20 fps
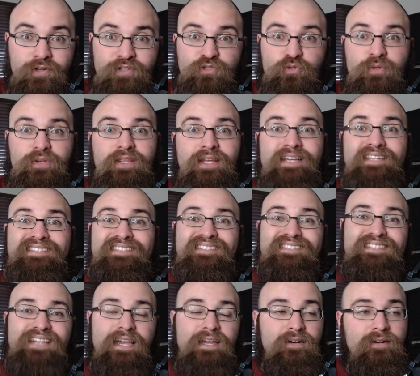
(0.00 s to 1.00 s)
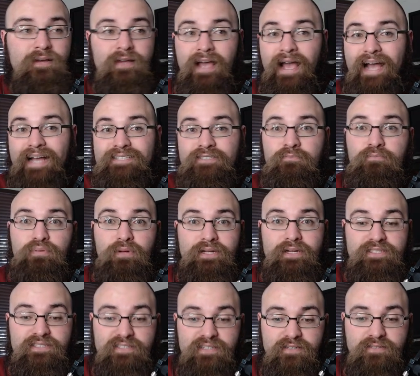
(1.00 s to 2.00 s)
injury that he sustained, hasn't
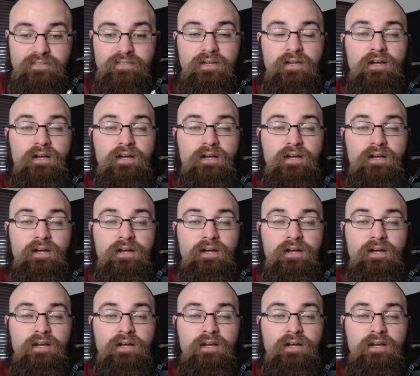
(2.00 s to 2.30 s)
played since,